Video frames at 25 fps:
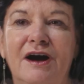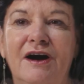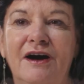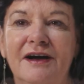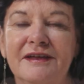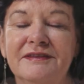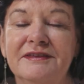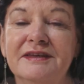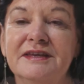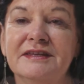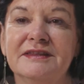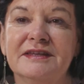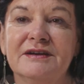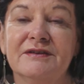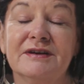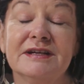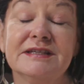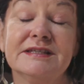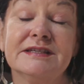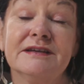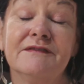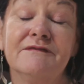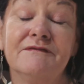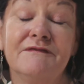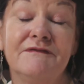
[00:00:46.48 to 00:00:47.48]
I think there are
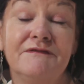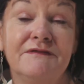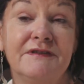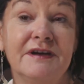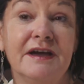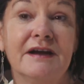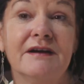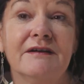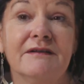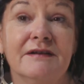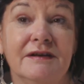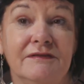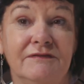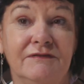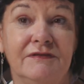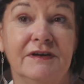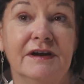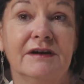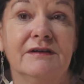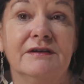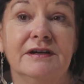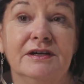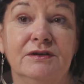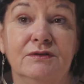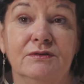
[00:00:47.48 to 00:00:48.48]
some very,
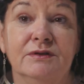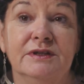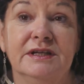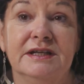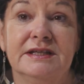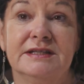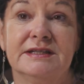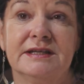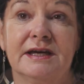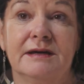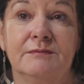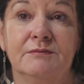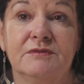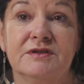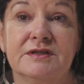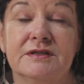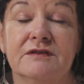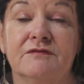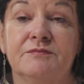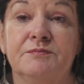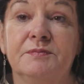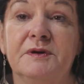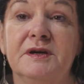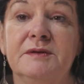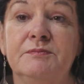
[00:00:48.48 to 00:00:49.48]
very good examples
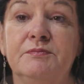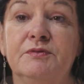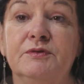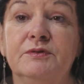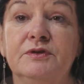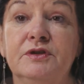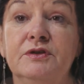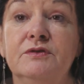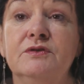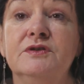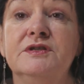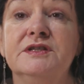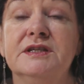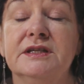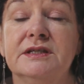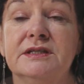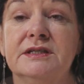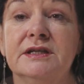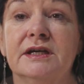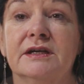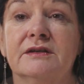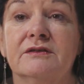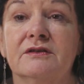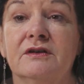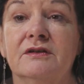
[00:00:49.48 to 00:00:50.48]
of people using
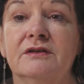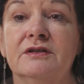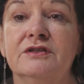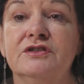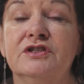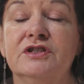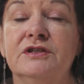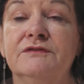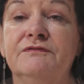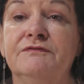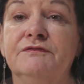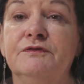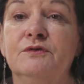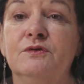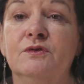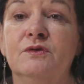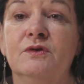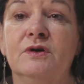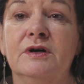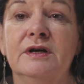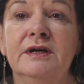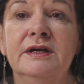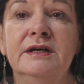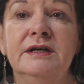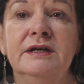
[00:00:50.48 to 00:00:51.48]
technology
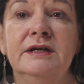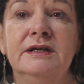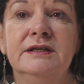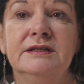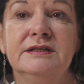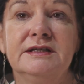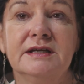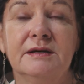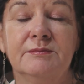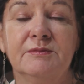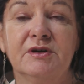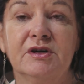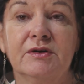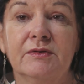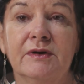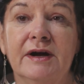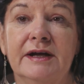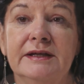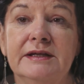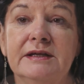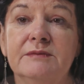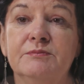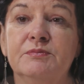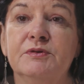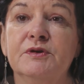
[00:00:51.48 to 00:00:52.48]
for
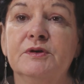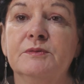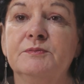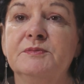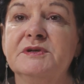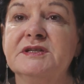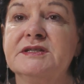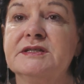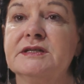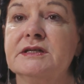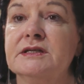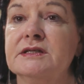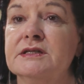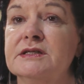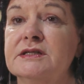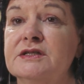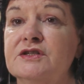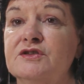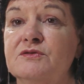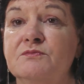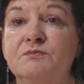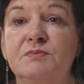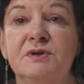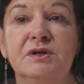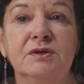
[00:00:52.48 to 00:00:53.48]
democratic purposes
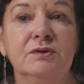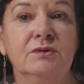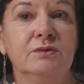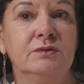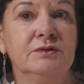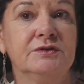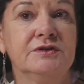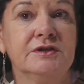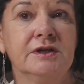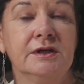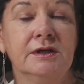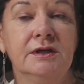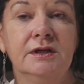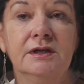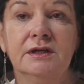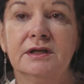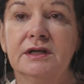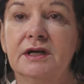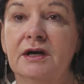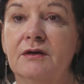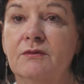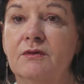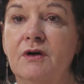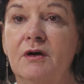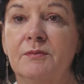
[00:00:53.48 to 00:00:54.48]
to build
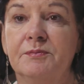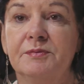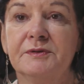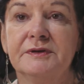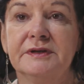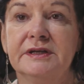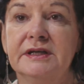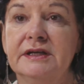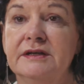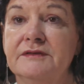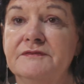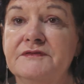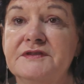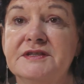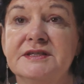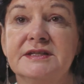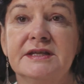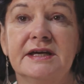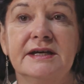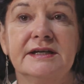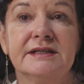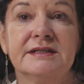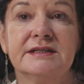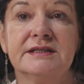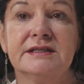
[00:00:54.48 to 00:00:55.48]
cooperatives
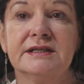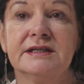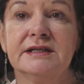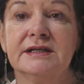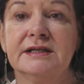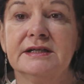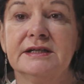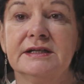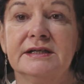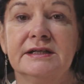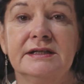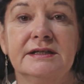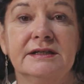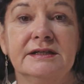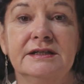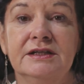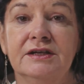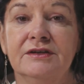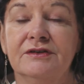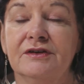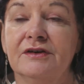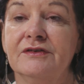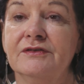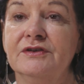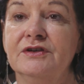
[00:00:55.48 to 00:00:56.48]
that, uh,
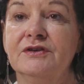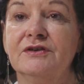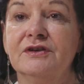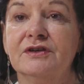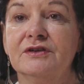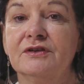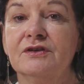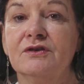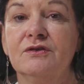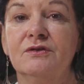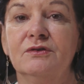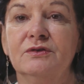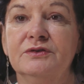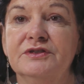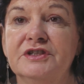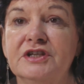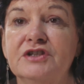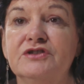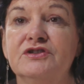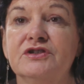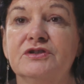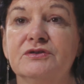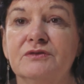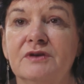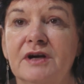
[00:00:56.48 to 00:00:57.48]
you know, you can call
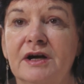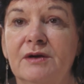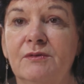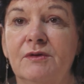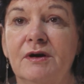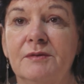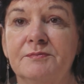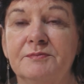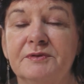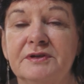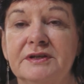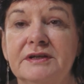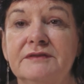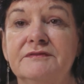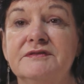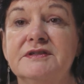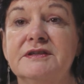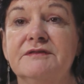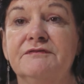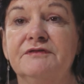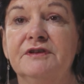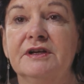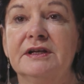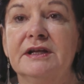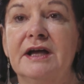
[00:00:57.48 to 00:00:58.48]
digital cooperatives
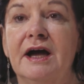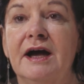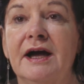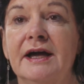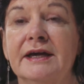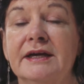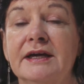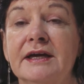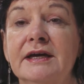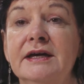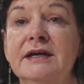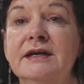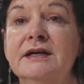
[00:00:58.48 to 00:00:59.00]
if you like.